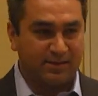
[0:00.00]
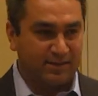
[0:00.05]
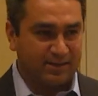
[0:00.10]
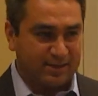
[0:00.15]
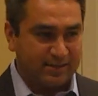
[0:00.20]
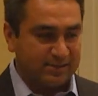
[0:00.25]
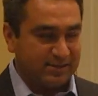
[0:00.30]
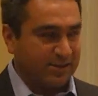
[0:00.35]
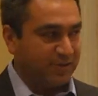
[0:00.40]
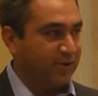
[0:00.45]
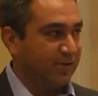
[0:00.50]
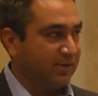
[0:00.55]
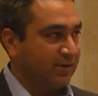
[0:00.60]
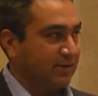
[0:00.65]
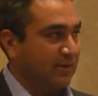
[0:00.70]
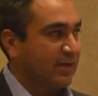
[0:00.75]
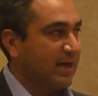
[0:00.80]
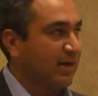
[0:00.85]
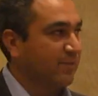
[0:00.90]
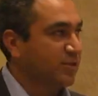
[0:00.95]
considering the
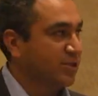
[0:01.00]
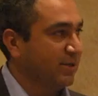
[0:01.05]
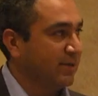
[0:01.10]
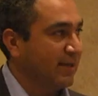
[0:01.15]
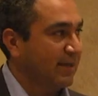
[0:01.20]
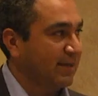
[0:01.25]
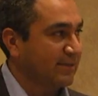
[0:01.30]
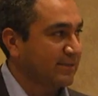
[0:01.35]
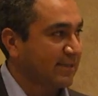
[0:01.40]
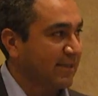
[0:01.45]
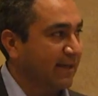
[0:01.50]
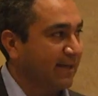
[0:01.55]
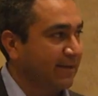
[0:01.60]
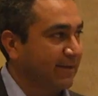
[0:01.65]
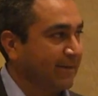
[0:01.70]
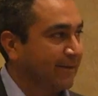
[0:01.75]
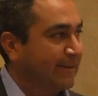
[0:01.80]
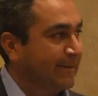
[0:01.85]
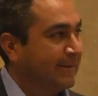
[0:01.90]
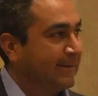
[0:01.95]
adoption that it's
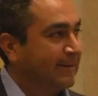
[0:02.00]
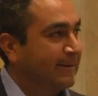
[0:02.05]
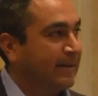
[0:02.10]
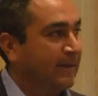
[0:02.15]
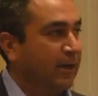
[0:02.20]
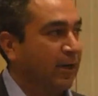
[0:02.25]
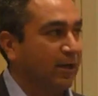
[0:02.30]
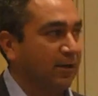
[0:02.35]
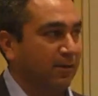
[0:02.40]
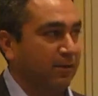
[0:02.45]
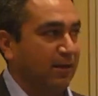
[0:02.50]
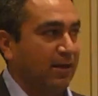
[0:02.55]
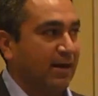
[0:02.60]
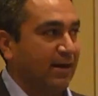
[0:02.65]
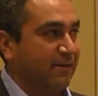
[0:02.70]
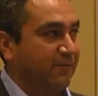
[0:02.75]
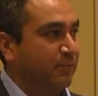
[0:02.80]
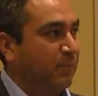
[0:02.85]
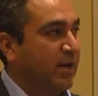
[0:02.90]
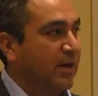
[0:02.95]
getting. A
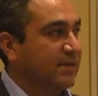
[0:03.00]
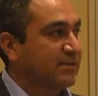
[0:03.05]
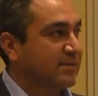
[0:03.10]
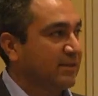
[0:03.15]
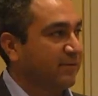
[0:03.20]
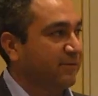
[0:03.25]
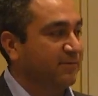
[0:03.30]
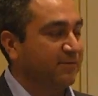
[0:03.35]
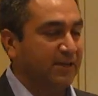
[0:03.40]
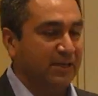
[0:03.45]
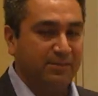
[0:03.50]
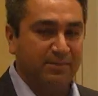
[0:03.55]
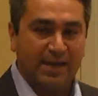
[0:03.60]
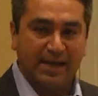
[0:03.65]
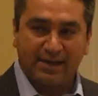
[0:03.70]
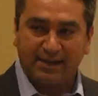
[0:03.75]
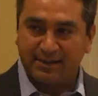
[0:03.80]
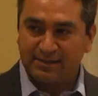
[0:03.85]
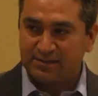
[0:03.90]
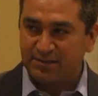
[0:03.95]
lot of positive
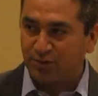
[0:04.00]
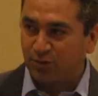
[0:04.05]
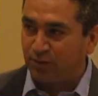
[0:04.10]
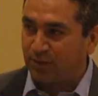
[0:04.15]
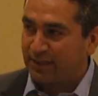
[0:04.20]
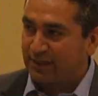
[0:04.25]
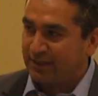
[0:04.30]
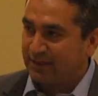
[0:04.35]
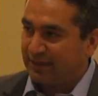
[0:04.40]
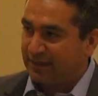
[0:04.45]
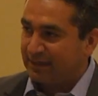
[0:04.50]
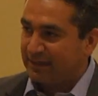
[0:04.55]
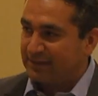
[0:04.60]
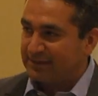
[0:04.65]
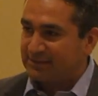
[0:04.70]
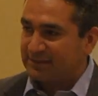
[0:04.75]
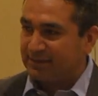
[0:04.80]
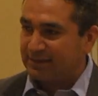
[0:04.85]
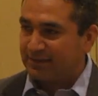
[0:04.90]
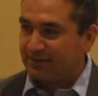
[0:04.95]
feedback. It's quick and
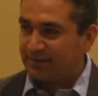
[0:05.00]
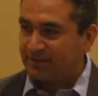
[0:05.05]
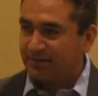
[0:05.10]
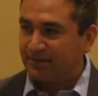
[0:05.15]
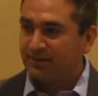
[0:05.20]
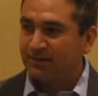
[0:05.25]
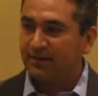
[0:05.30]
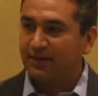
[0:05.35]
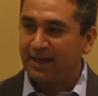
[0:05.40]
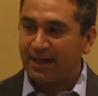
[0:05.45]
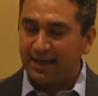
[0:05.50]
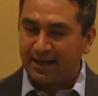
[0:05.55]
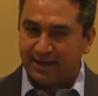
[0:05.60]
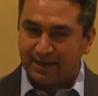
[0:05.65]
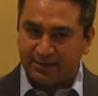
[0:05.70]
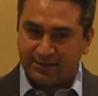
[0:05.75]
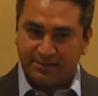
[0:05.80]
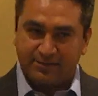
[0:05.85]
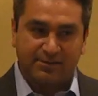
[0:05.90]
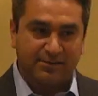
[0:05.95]
easy,
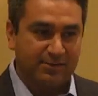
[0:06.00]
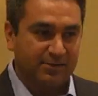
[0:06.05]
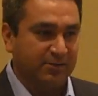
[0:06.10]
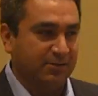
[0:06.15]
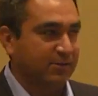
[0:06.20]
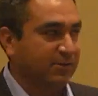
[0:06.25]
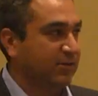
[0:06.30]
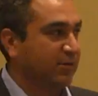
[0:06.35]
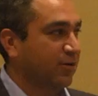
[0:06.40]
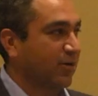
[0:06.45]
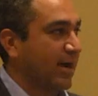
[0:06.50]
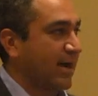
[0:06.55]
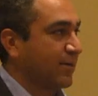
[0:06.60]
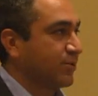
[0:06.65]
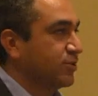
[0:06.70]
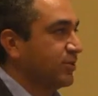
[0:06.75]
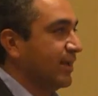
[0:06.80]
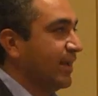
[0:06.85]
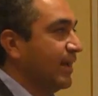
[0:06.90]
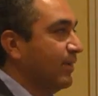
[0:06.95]
and you're
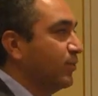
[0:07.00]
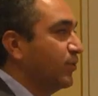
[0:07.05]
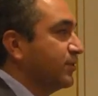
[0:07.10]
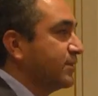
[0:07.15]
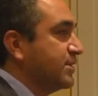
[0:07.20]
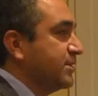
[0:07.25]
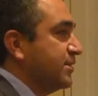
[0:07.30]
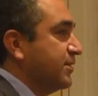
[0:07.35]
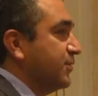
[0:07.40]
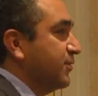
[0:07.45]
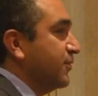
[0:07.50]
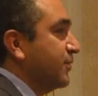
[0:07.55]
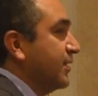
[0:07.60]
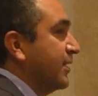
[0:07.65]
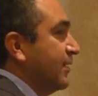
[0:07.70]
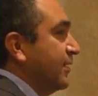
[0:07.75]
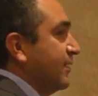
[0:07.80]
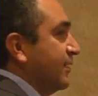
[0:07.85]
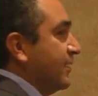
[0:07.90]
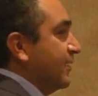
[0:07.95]
actually able to
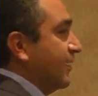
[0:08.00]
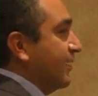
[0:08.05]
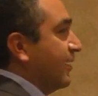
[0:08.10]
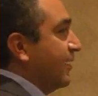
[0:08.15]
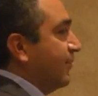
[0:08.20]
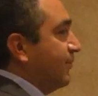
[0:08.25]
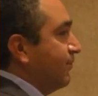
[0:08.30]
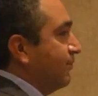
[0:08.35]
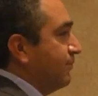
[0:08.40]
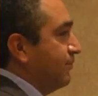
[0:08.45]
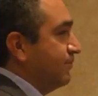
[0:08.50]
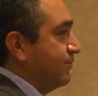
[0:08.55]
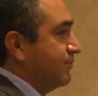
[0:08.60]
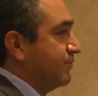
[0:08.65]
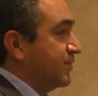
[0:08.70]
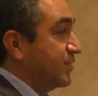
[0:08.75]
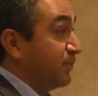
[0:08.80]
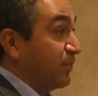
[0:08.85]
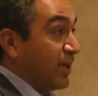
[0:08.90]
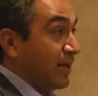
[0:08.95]

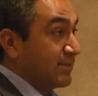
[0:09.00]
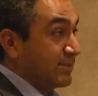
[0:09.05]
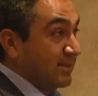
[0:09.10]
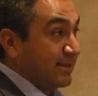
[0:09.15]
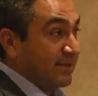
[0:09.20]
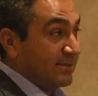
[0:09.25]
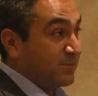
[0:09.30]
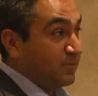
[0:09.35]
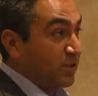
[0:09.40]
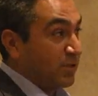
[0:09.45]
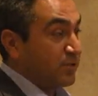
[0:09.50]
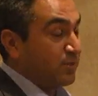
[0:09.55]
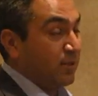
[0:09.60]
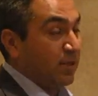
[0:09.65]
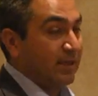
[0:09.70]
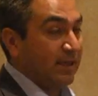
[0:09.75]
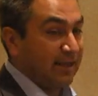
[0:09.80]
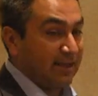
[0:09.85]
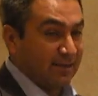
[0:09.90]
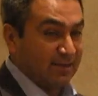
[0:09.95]
deposit as much
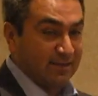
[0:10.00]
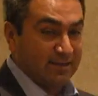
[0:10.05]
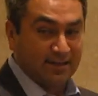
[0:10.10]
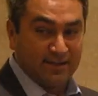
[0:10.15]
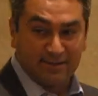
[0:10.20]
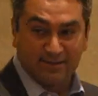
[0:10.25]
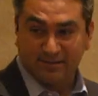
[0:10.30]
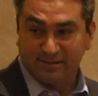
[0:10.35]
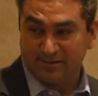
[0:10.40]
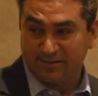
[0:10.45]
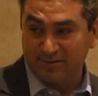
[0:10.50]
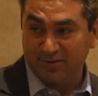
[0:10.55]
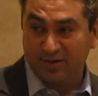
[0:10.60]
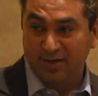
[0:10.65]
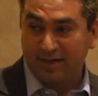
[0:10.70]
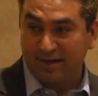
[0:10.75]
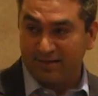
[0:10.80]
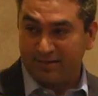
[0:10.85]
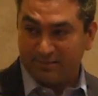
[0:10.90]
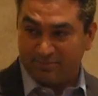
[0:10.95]
money as you
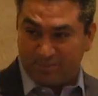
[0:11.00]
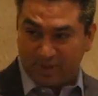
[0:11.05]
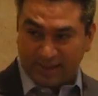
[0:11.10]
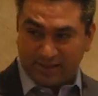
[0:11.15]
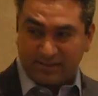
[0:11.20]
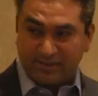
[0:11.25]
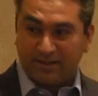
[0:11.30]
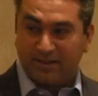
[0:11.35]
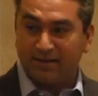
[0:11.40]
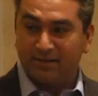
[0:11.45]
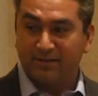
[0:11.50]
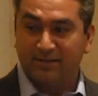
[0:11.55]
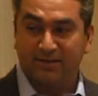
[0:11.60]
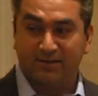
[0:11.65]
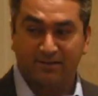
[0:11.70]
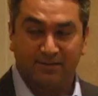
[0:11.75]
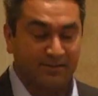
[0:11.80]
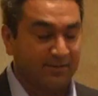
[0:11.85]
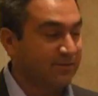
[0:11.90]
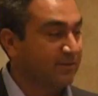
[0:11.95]
can based on
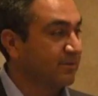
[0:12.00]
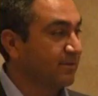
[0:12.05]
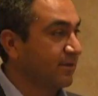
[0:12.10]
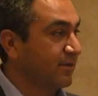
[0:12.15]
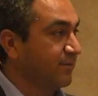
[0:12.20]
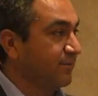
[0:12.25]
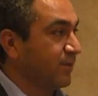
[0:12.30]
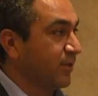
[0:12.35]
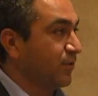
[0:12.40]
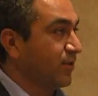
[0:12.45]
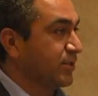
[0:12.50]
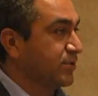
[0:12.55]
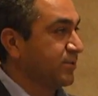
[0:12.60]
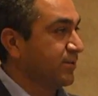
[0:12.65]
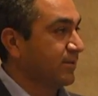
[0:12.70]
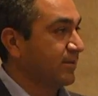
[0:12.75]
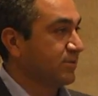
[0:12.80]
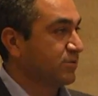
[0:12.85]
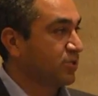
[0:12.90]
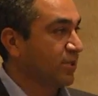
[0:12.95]
the configuration
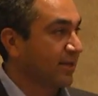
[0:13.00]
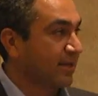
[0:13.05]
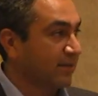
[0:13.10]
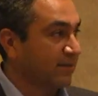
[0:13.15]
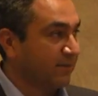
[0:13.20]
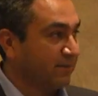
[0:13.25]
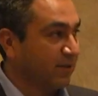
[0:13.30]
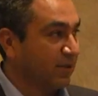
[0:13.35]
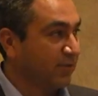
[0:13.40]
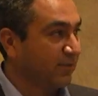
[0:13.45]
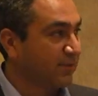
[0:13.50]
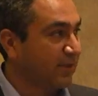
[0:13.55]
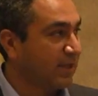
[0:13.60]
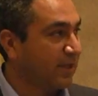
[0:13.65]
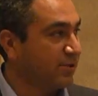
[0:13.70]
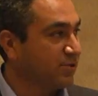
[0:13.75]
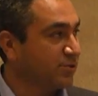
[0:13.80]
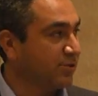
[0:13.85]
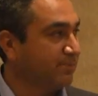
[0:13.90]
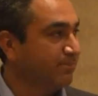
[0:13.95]
of the check and the
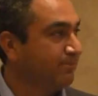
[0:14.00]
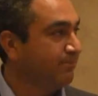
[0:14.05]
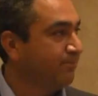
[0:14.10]
verification.